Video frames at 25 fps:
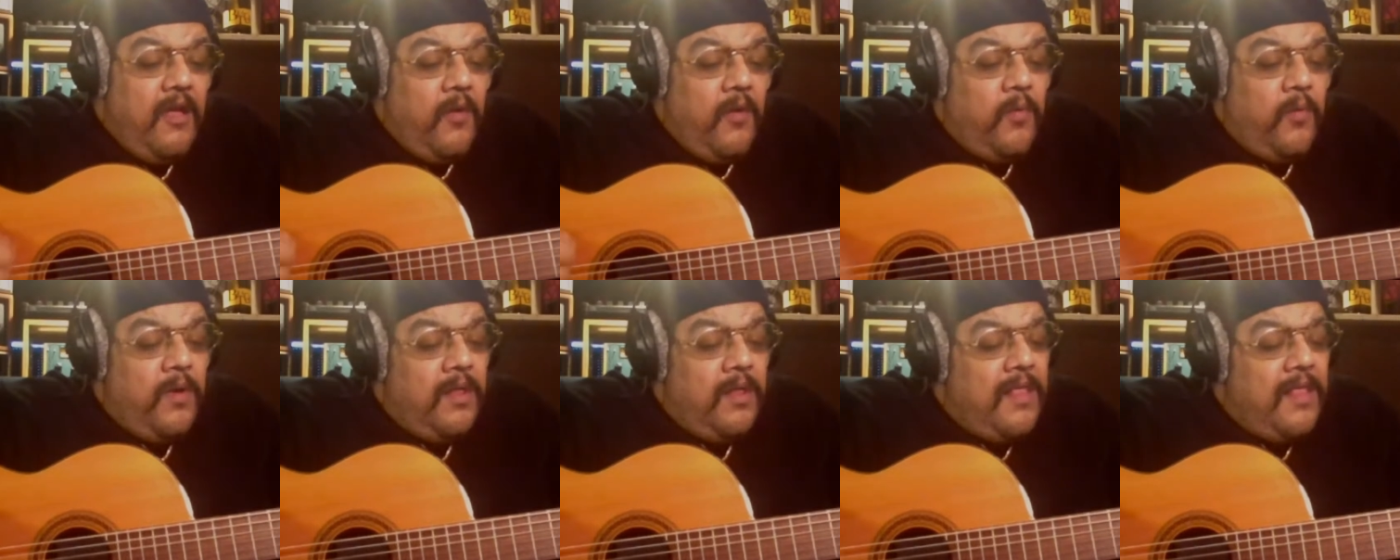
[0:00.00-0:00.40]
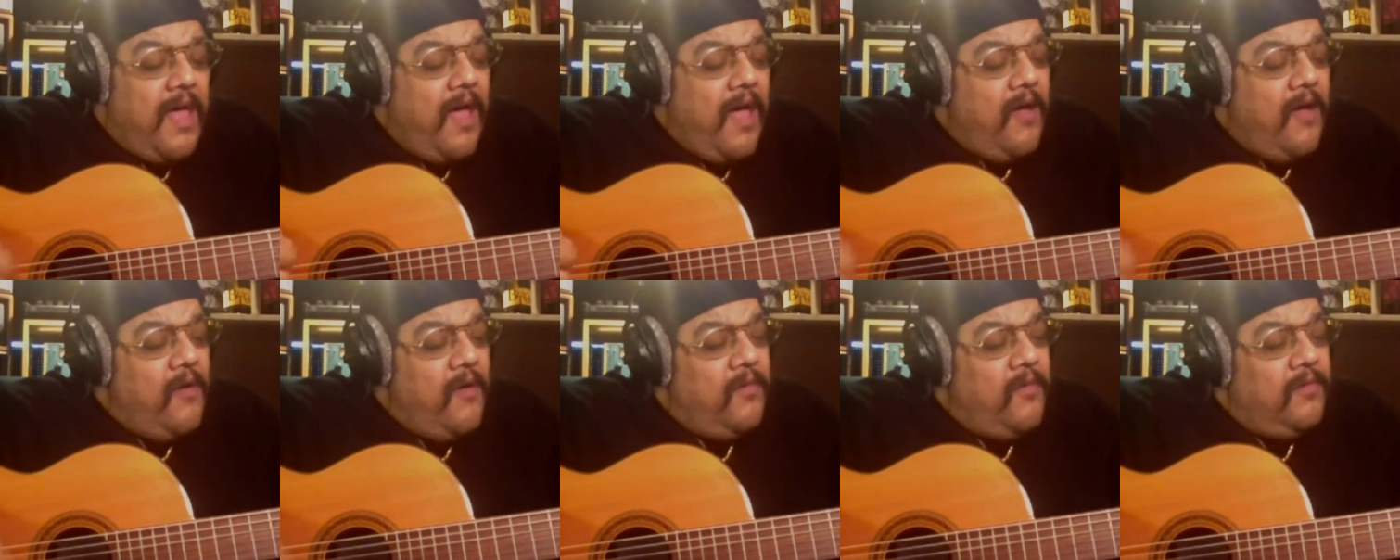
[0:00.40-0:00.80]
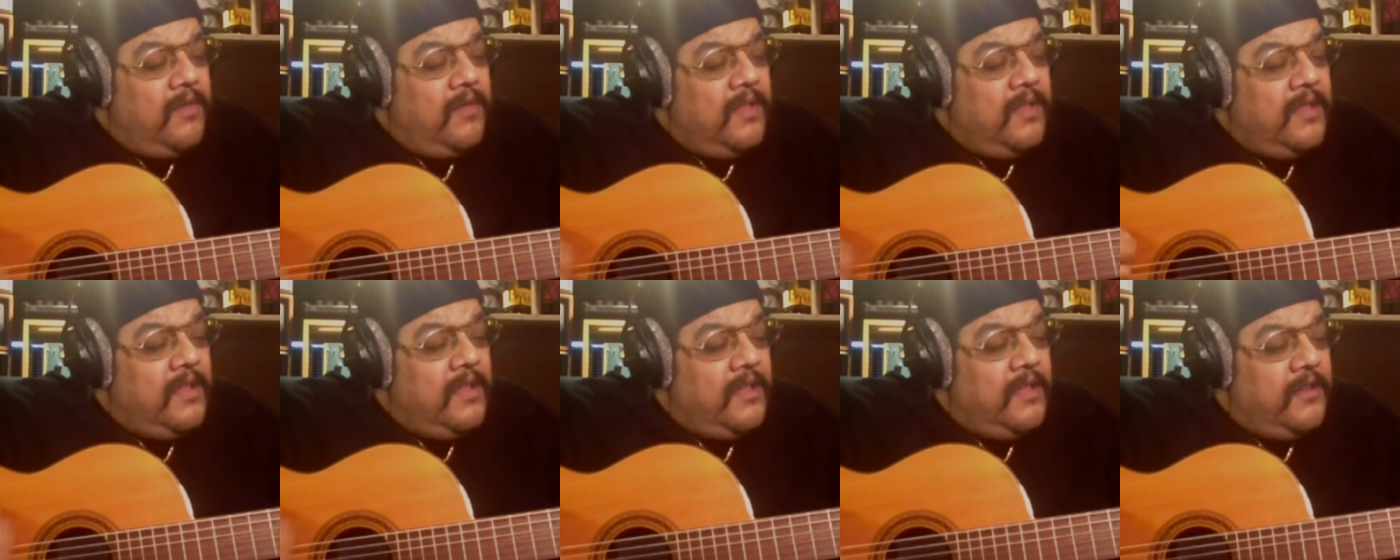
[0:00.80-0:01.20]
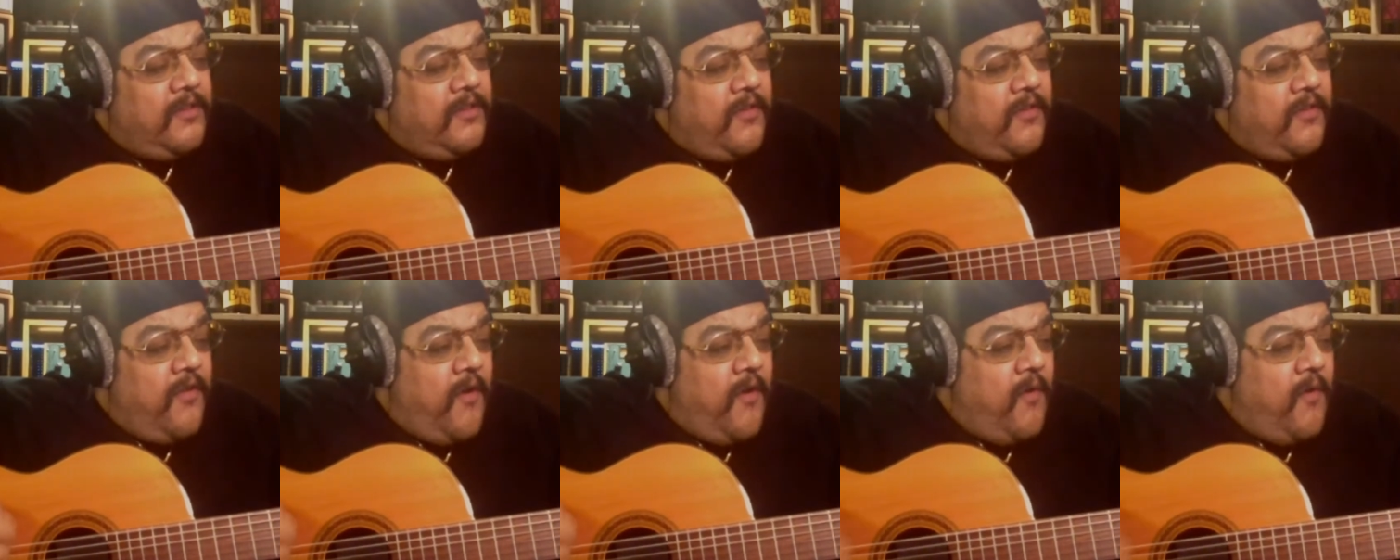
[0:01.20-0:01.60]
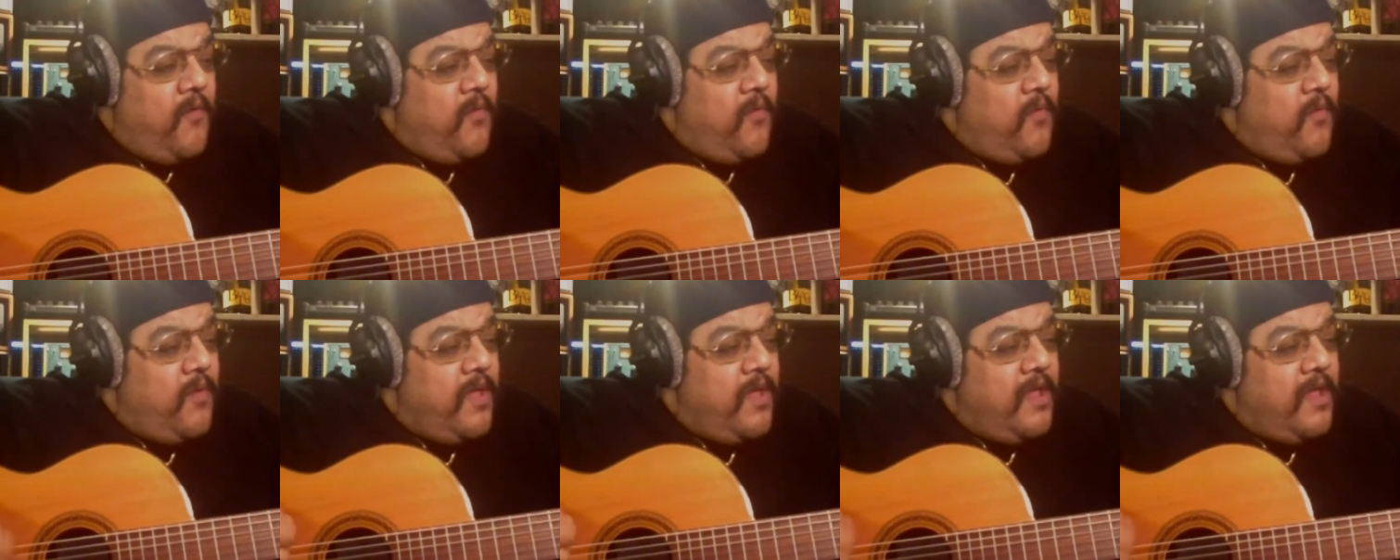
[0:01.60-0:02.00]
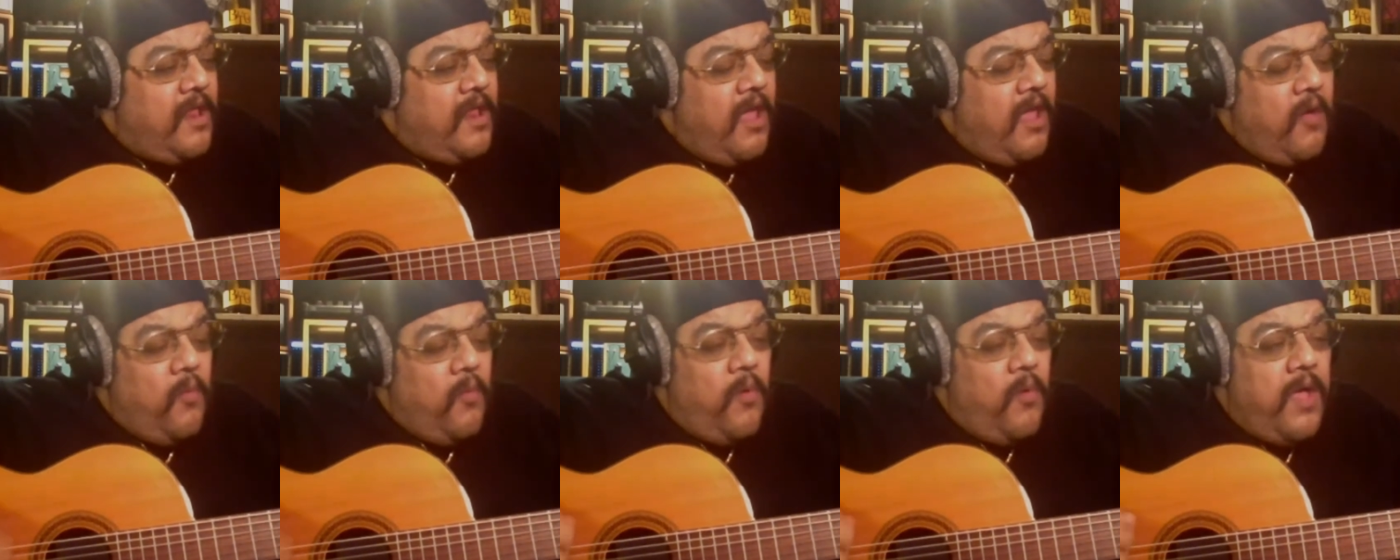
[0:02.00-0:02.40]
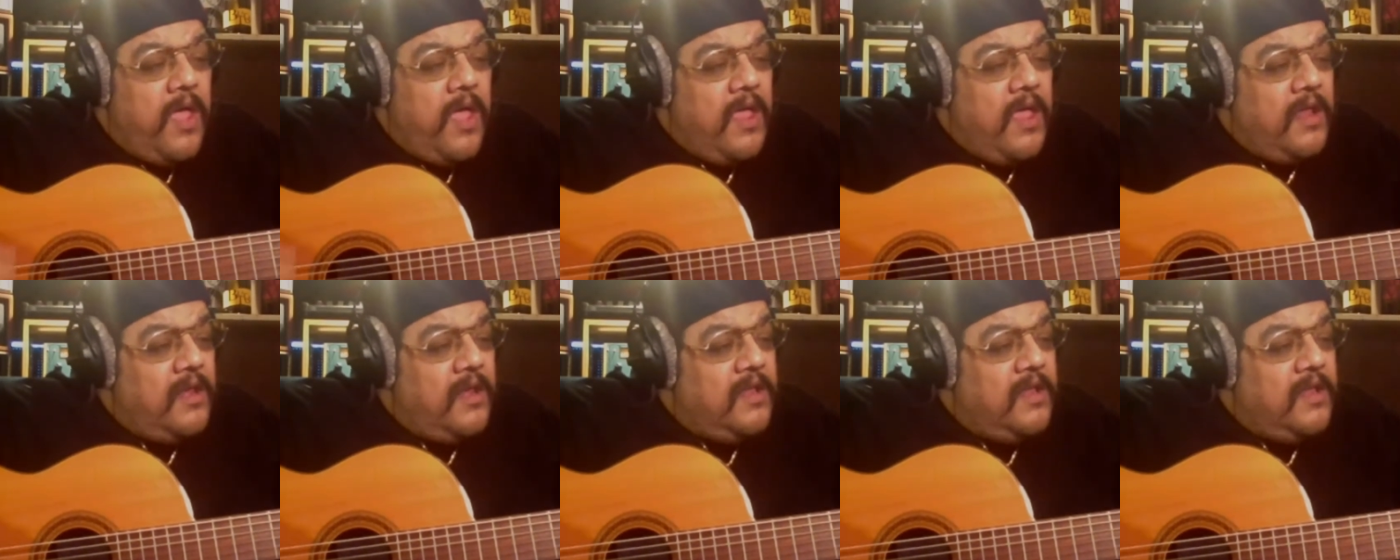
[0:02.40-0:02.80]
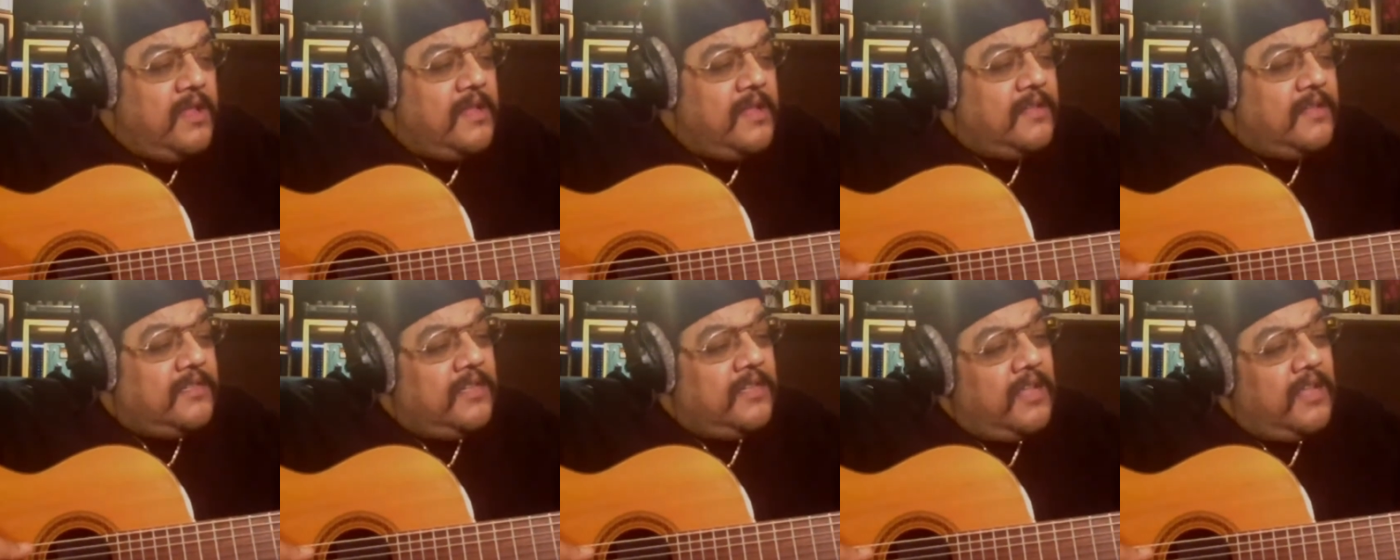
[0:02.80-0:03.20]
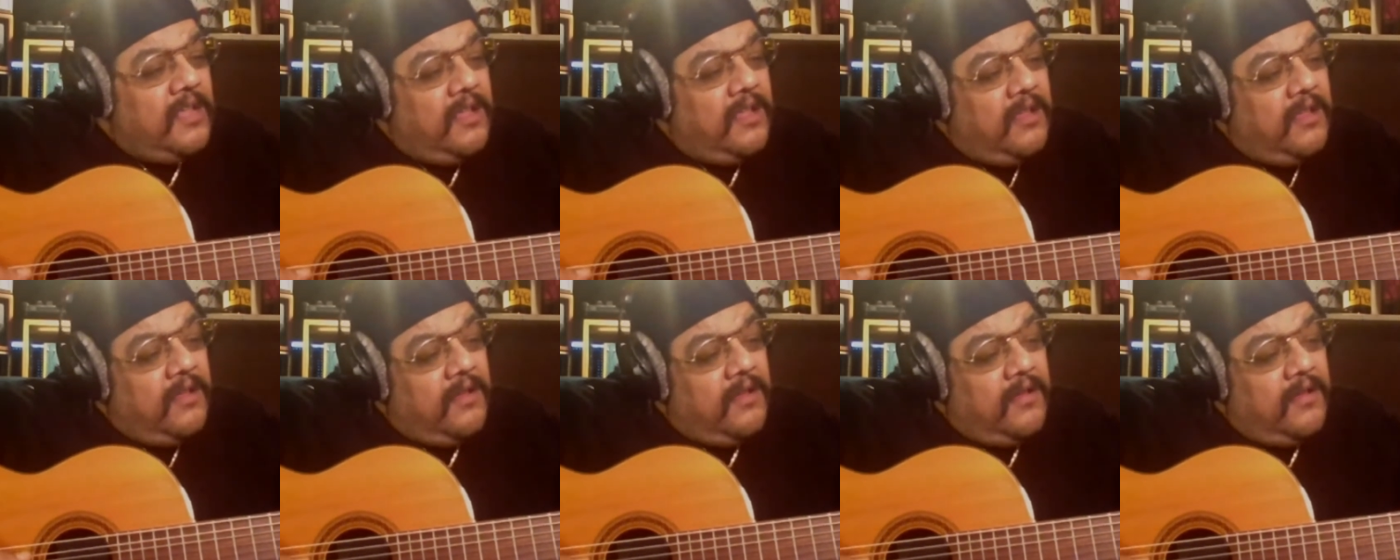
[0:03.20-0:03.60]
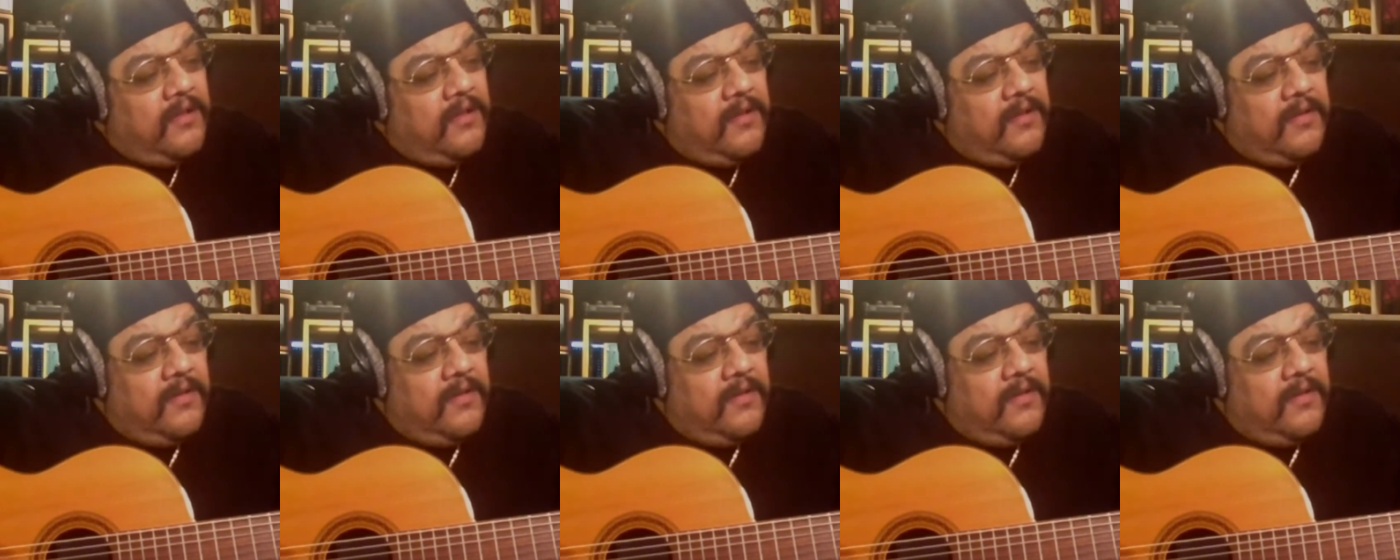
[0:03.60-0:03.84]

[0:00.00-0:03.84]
Will I only know it when it's here?